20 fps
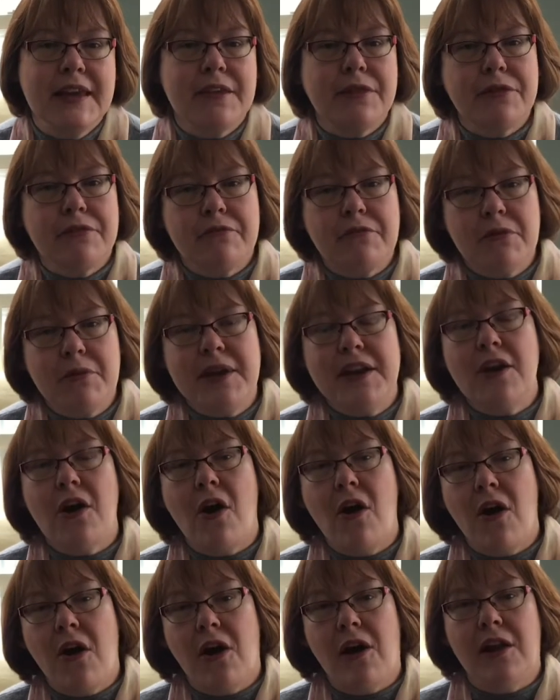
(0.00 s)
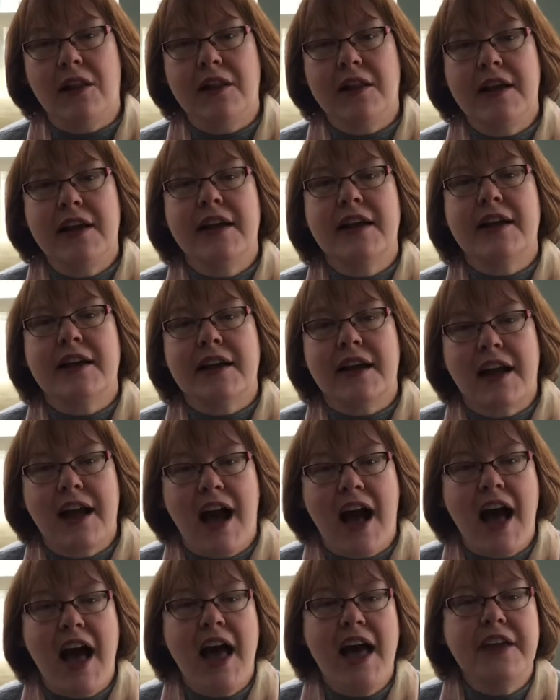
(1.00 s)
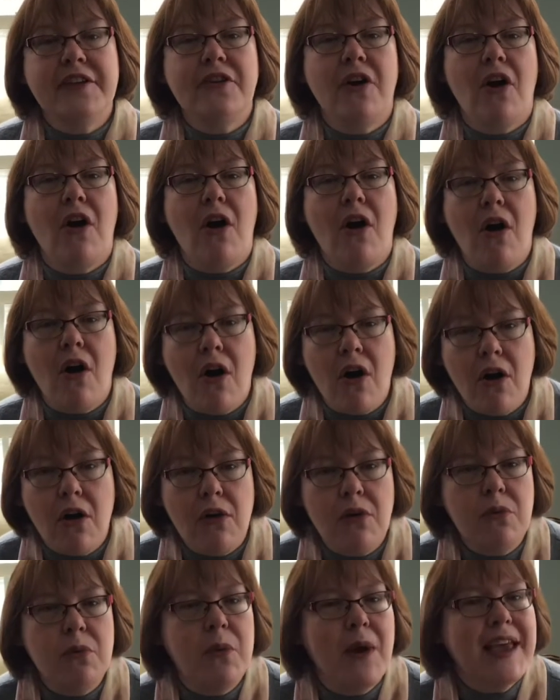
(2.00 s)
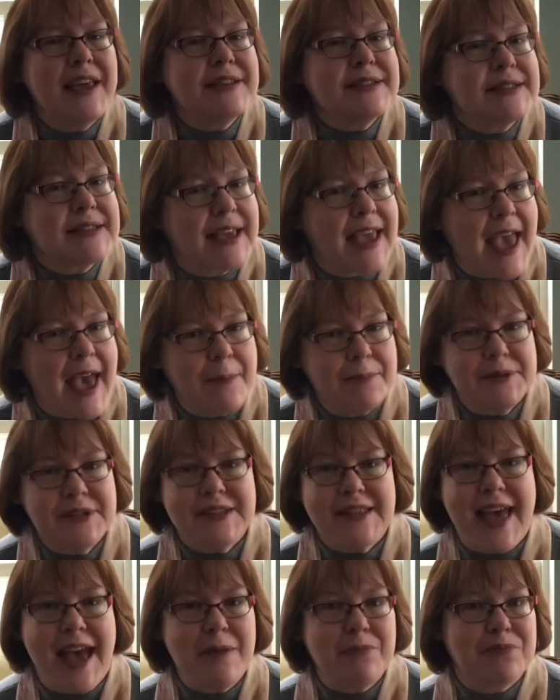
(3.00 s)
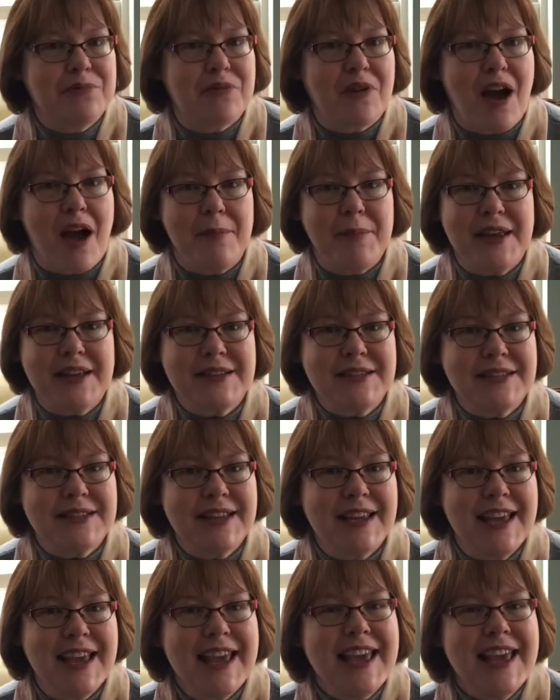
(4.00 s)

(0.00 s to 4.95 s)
Through it all, God always kept that promise.